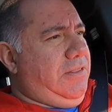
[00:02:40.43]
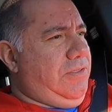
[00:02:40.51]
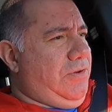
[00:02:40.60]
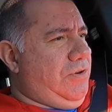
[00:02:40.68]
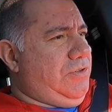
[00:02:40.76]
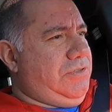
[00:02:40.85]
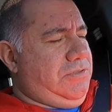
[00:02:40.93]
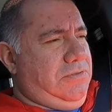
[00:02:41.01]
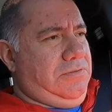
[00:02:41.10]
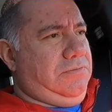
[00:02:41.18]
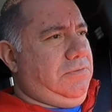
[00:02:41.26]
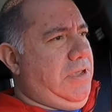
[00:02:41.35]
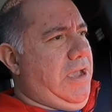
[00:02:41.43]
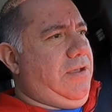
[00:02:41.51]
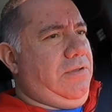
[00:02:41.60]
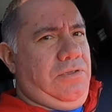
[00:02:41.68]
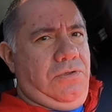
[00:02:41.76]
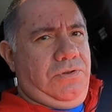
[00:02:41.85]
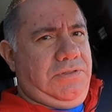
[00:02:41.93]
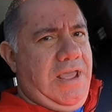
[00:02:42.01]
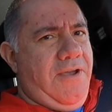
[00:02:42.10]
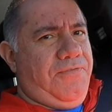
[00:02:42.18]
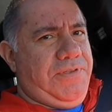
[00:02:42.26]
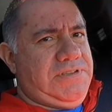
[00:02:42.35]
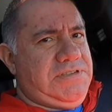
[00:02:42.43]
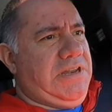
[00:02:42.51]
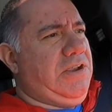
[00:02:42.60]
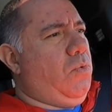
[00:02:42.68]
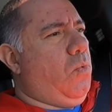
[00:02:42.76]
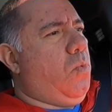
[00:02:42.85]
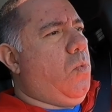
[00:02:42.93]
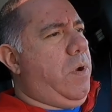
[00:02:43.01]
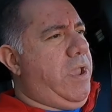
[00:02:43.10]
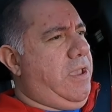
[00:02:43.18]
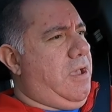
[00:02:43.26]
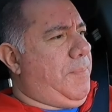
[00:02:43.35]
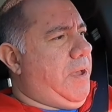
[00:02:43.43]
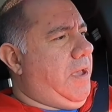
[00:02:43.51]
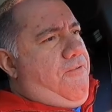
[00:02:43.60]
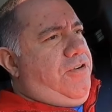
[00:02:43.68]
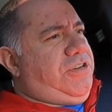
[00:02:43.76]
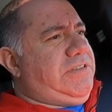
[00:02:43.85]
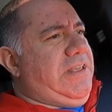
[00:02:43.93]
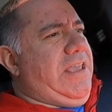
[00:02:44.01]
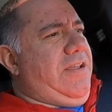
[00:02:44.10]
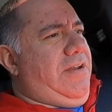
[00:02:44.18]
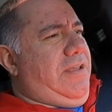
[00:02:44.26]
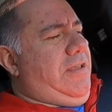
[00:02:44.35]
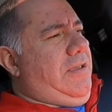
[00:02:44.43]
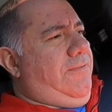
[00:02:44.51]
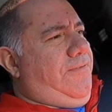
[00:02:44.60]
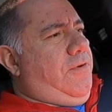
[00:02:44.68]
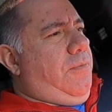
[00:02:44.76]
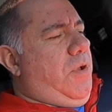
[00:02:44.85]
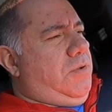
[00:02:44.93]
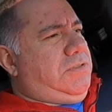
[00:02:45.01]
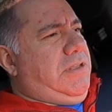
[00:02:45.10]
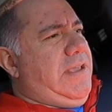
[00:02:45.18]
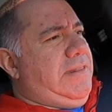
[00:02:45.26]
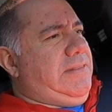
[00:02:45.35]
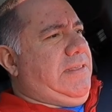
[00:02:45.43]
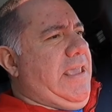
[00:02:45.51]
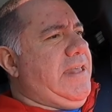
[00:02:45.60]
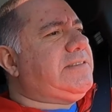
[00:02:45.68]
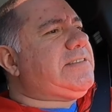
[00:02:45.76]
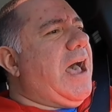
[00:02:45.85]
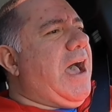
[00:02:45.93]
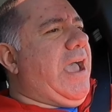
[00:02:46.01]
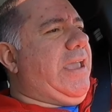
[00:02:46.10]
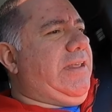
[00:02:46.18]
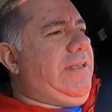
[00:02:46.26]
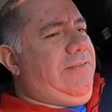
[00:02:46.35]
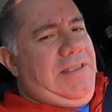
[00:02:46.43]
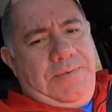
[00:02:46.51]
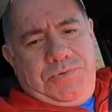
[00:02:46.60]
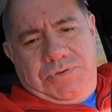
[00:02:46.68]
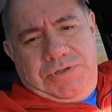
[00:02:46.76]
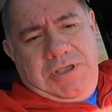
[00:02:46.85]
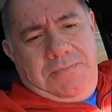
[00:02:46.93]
You're definitely sitting way up high. First and foremost, and the inside is absolutely